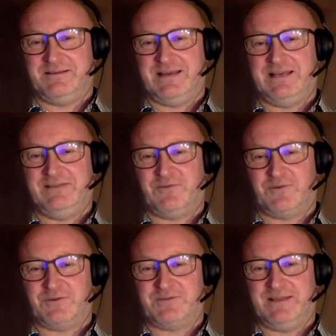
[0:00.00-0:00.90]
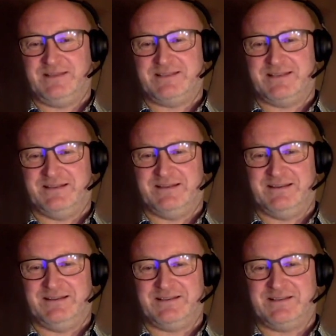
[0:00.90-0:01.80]
gale force winds
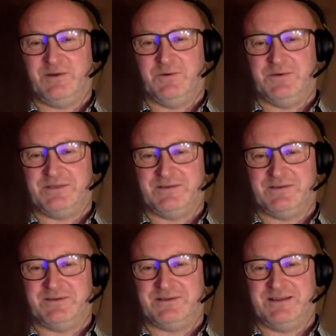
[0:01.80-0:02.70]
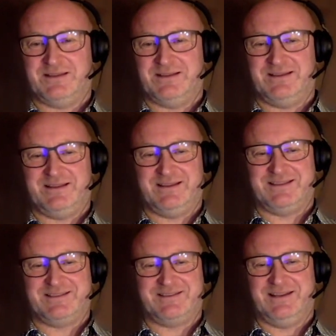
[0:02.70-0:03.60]
and snow. So
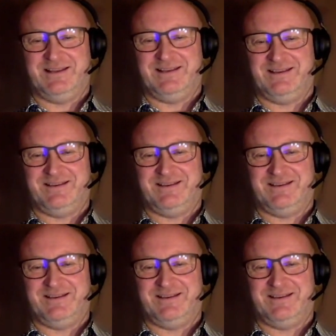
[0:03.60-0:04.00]
it's really,